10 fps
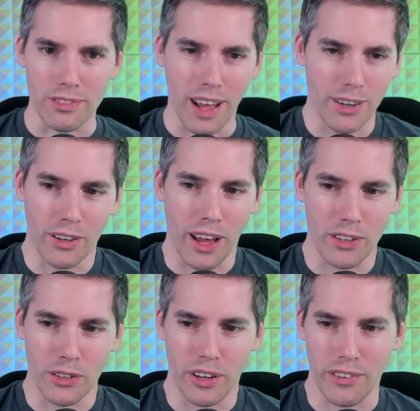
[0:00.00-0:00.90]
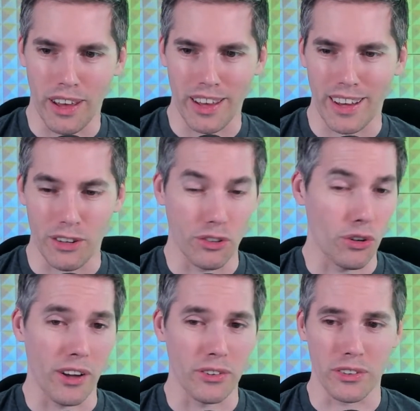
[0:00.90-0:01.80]
I don't know
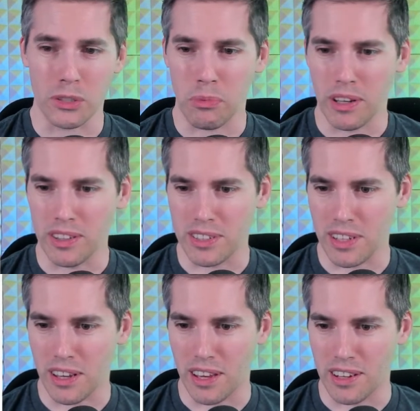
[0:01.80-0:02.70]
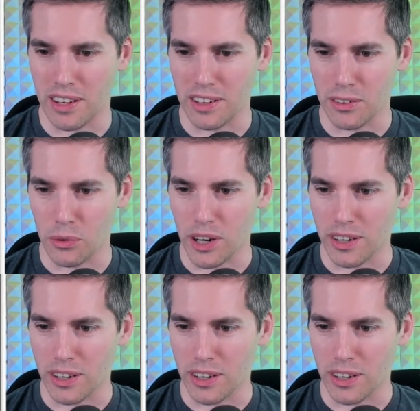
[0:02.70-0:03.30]
how to explain this in any other way.